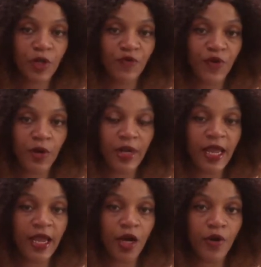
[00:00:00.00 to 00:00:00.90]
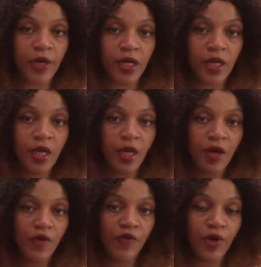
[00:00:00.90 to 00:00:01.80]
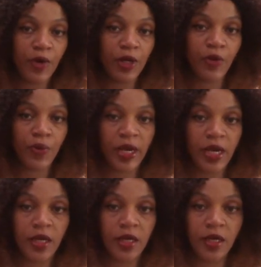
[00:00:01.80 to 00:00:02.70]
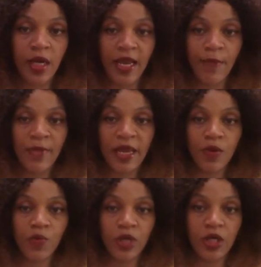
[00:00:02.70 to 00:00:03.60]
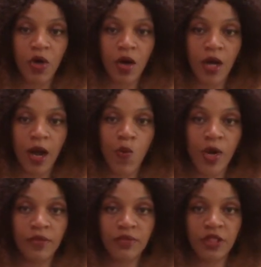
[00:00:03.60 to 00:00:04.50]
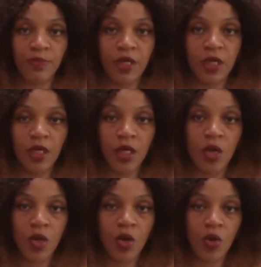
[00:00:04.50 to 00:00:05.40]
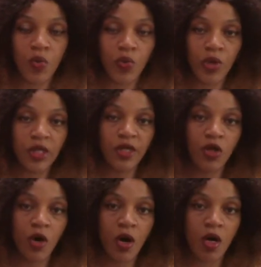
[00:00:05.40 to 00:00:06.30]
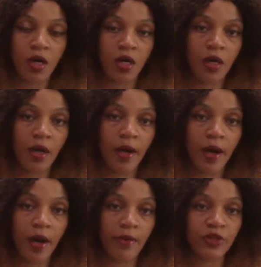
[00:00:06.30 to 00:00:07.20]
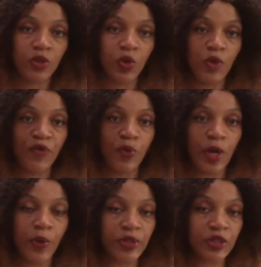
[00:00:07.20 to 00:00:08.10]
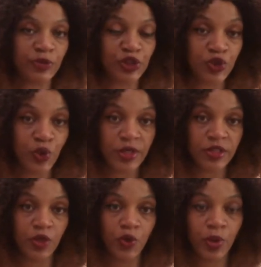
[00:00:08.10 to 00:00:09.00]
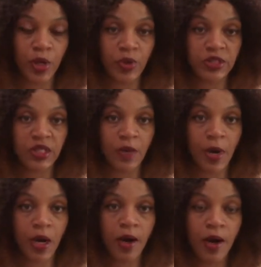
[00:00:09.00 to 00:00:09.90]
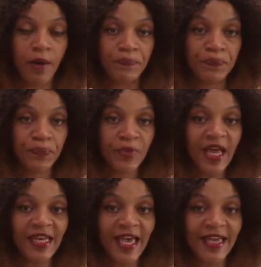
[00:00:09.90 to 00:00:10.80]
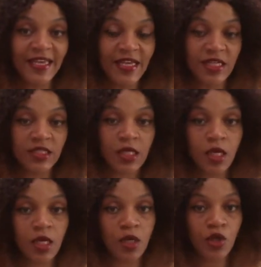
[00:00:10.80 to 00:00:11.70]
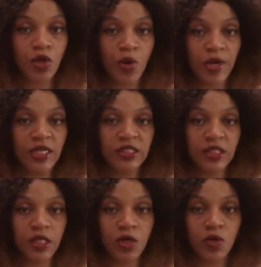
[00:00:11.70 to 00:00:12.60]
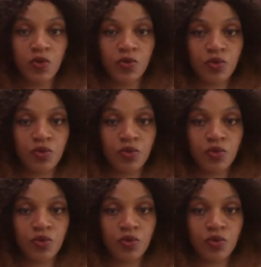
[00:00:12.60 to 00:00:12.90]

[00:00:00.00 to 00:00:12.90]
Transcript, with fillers: very airy, very great, and I made them really long. I want them to be really long. Um, so if you wear it with some shorts or you wear it with some um, leggings, you know, it is still,